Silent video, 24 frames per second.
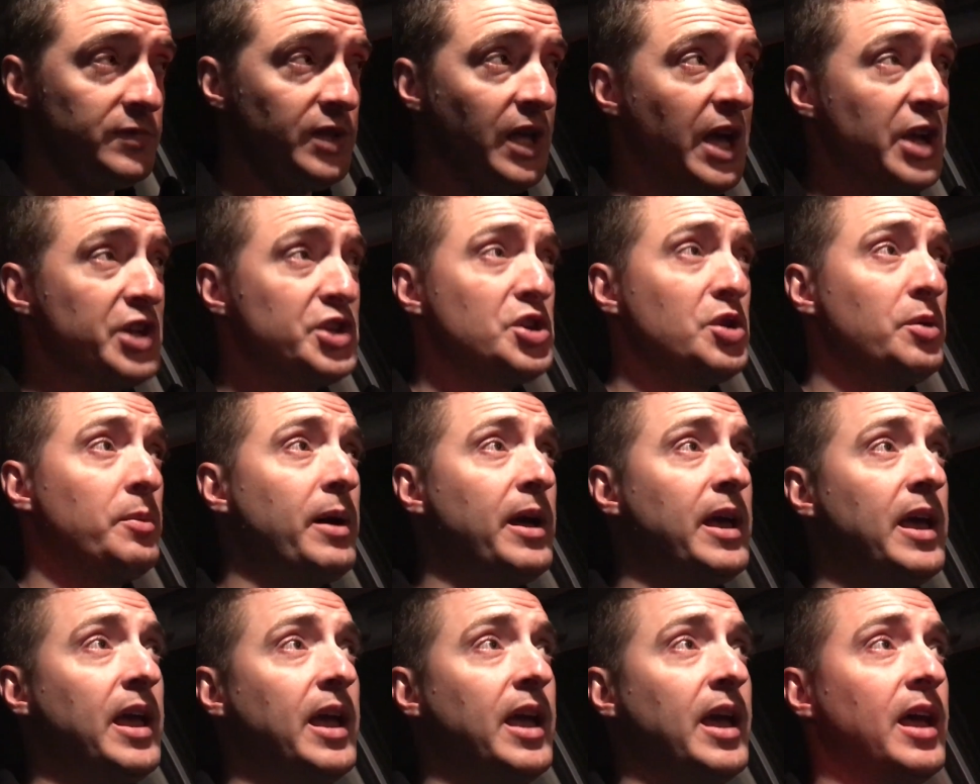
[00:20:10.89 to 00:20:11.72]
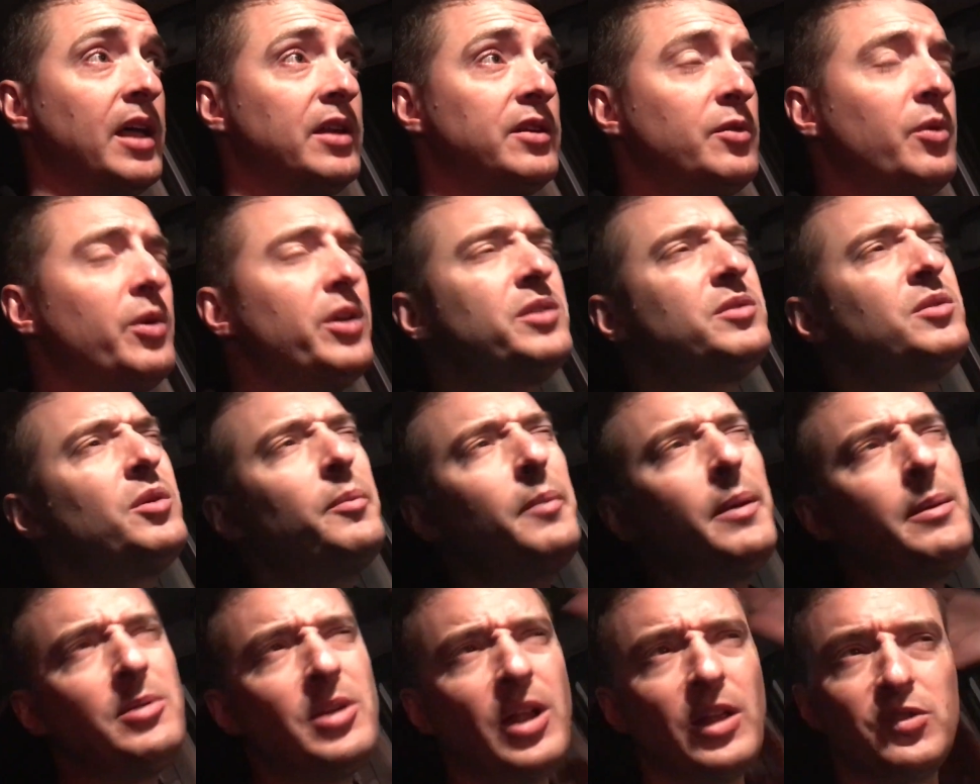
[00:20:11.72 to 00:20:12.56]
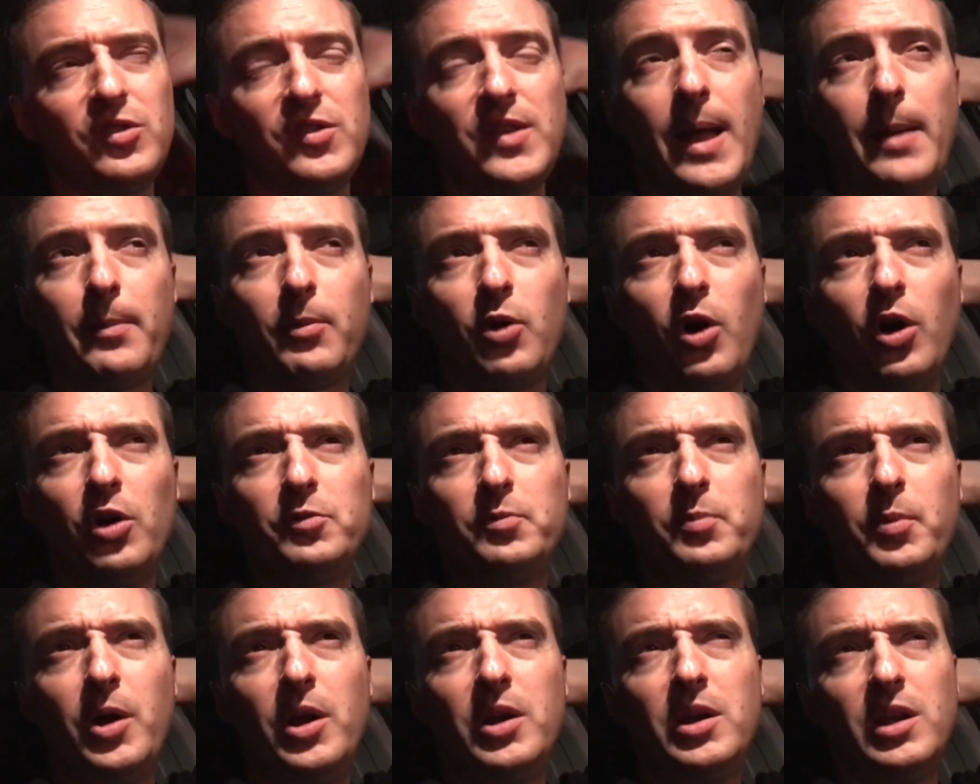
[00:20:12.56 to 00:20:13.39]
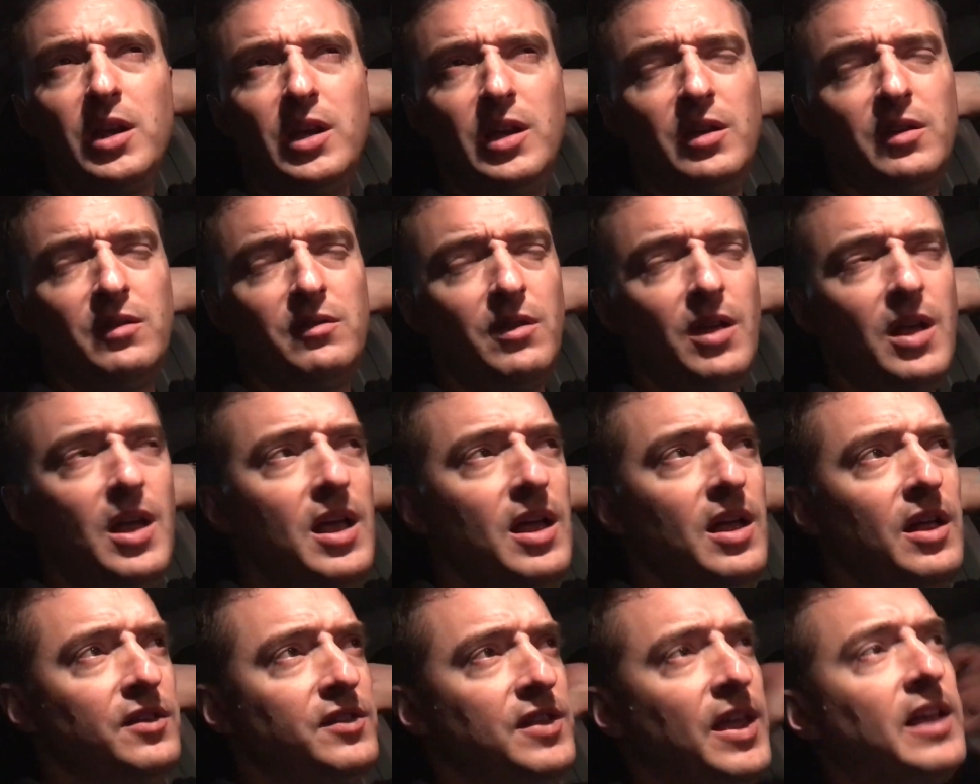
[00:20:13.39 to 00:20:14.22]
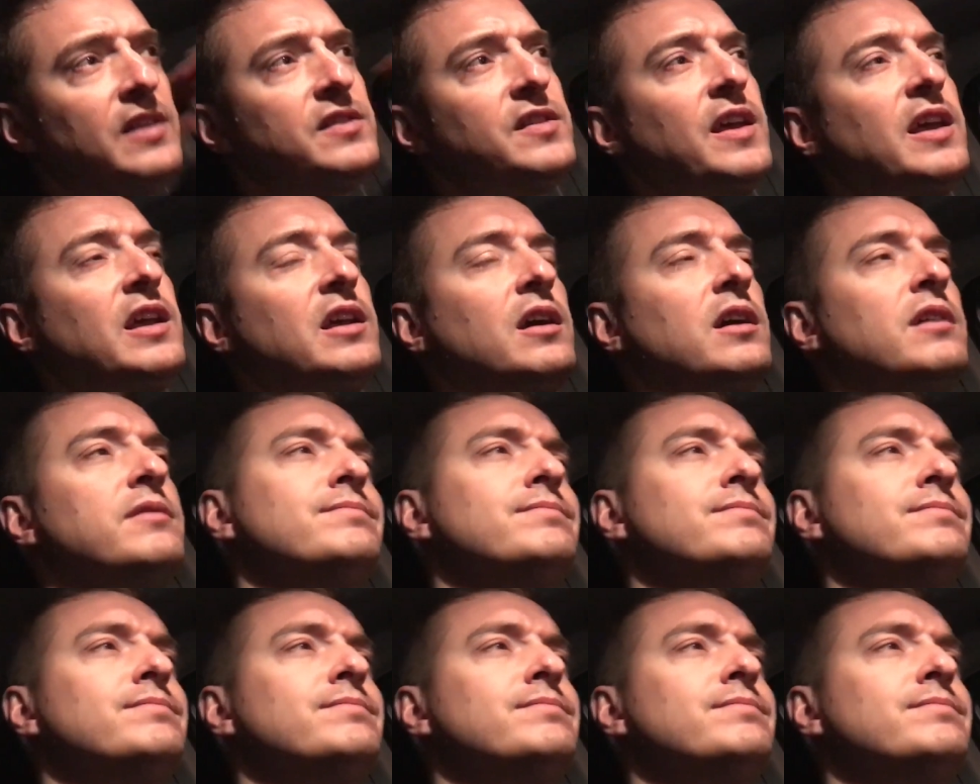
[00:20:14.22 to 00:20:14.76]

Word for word: I show my hand. Well, no, maybe not snap calls, but he takes like